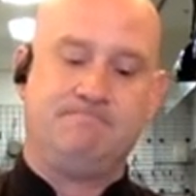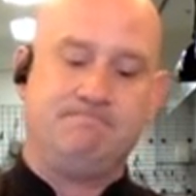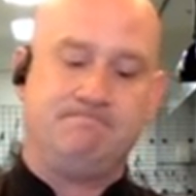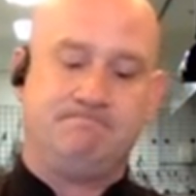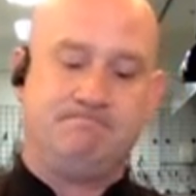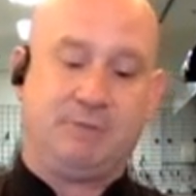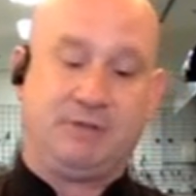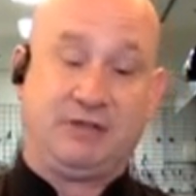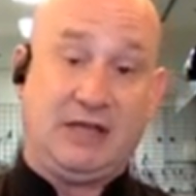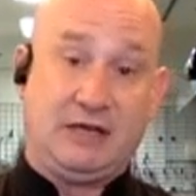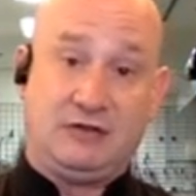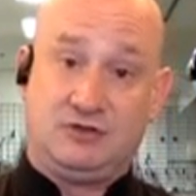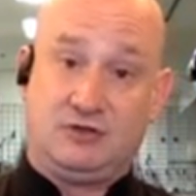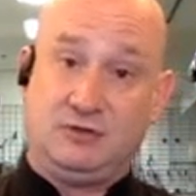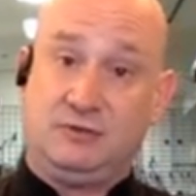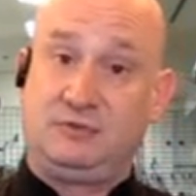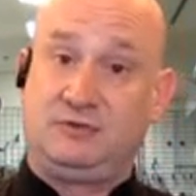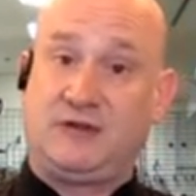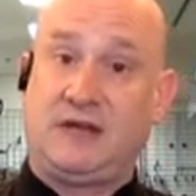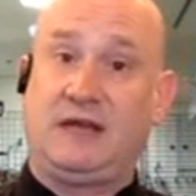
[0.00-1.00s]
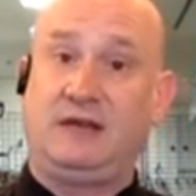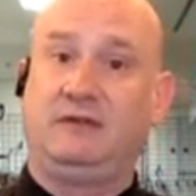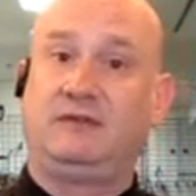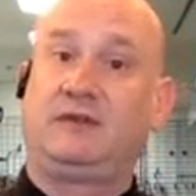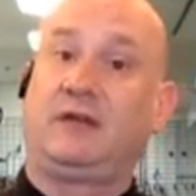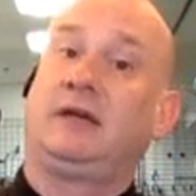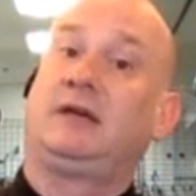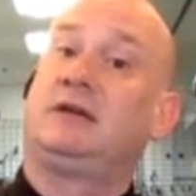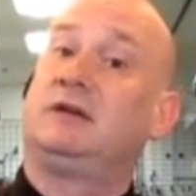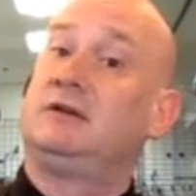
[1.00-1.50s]
but they do taste
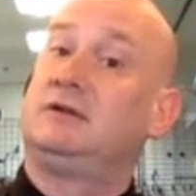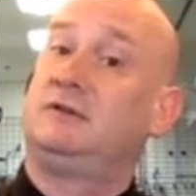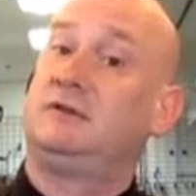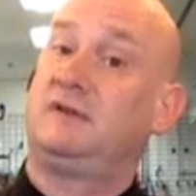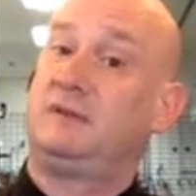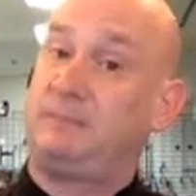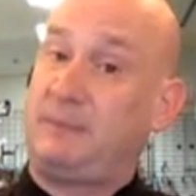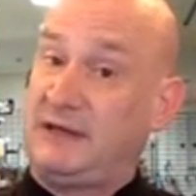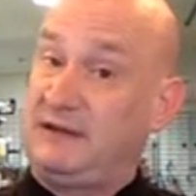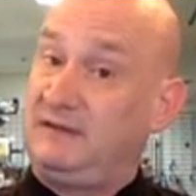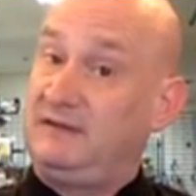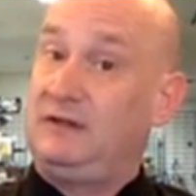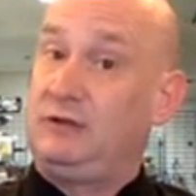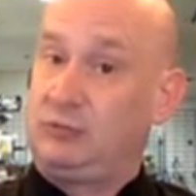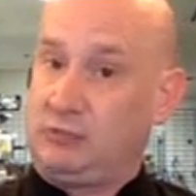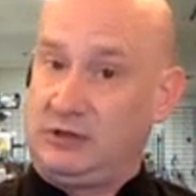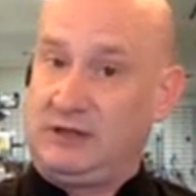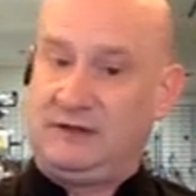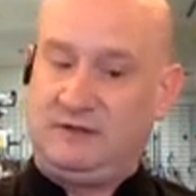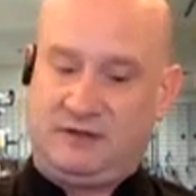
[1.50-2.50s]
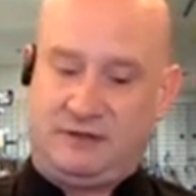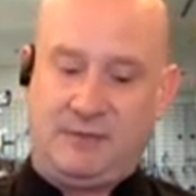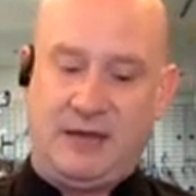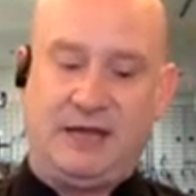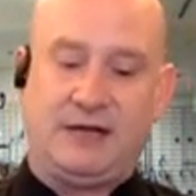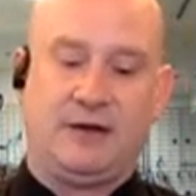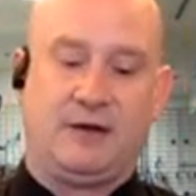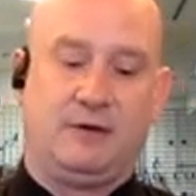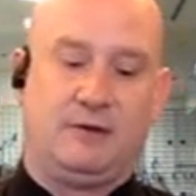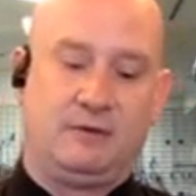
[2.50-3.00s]
like a spicy green tomato.